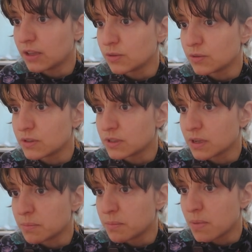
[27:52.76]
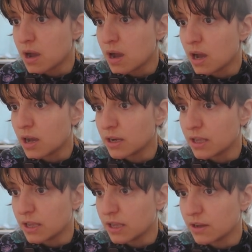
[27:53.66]
used some
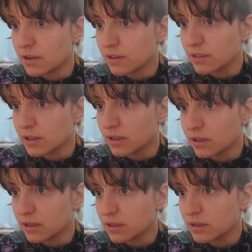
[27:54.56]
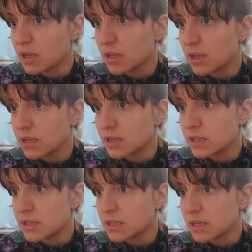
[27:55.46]
honey, I think.
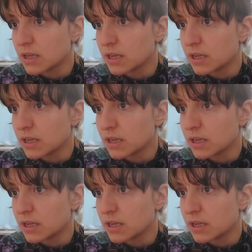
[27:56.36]
And